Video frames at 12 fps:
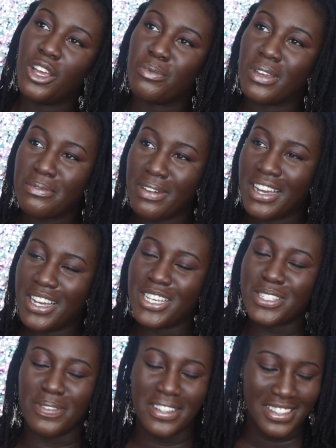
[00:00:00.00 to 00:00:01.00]
Me and my
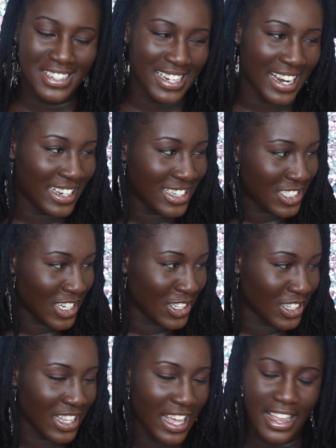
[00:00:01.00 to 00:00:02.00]
husband looked at each
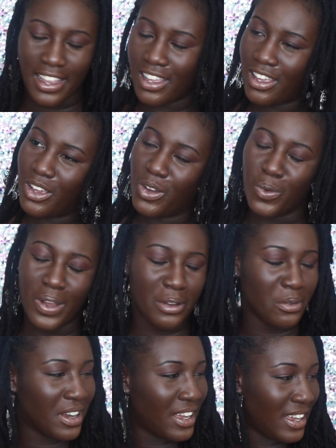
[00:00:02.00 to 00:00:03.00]
other like,
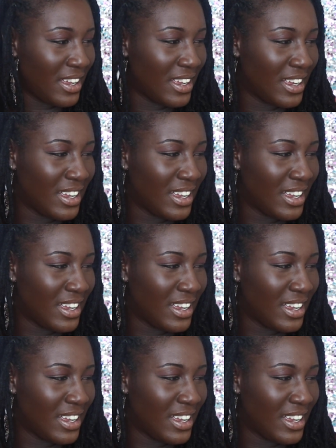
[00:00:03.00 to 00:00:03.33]
wait, what?